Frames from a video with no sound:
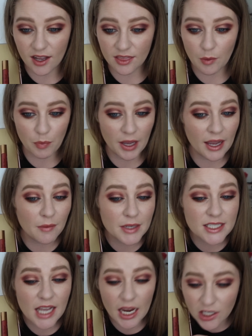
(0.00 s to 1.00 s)
the
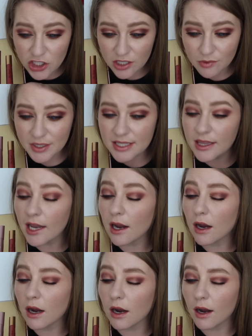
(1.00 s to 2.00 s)
pigmentation was
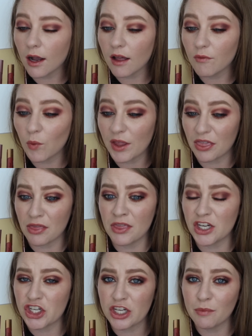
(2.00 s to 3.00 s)
there with
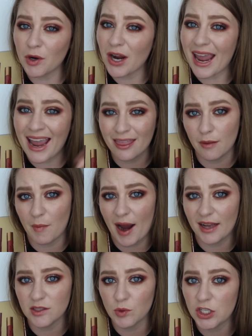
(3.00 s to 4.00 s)
the shimmer and the
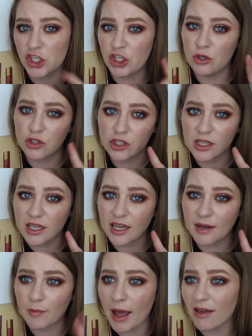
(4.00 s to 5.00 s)
mattes, which usually
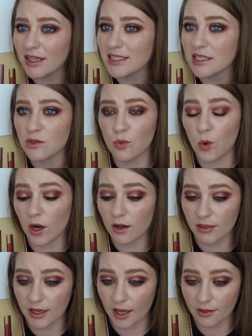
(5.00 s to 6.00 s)
in palettes it's one
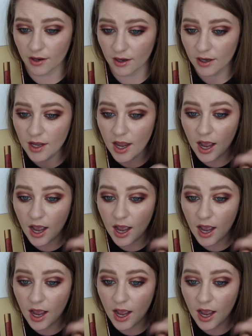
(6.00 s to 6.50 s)
or the other.